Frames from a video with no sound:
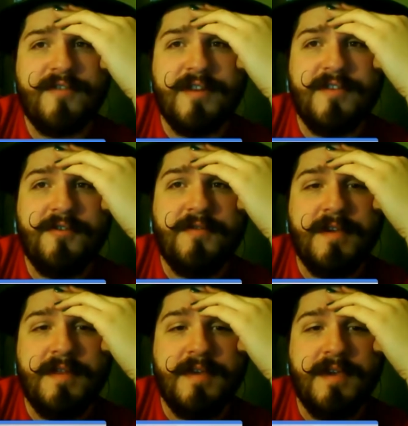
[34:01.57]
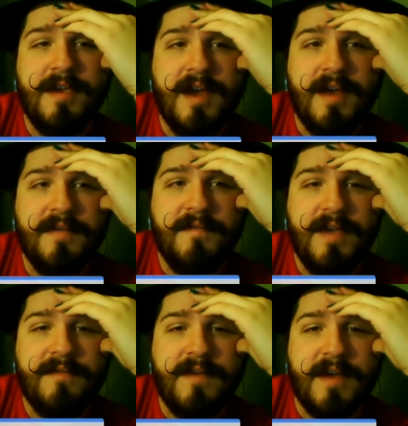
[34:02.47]
Did you see the
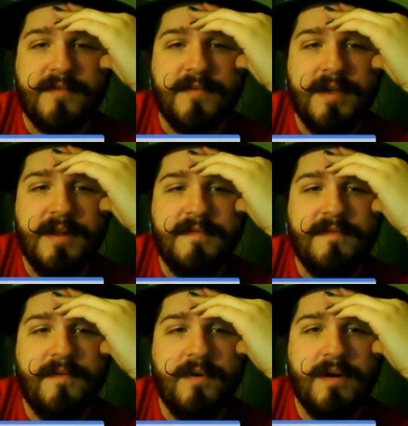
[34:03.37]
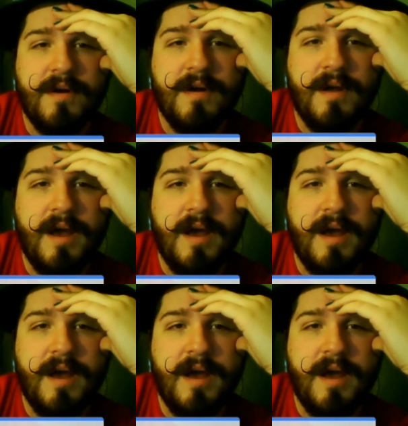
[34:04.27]
VFX reel for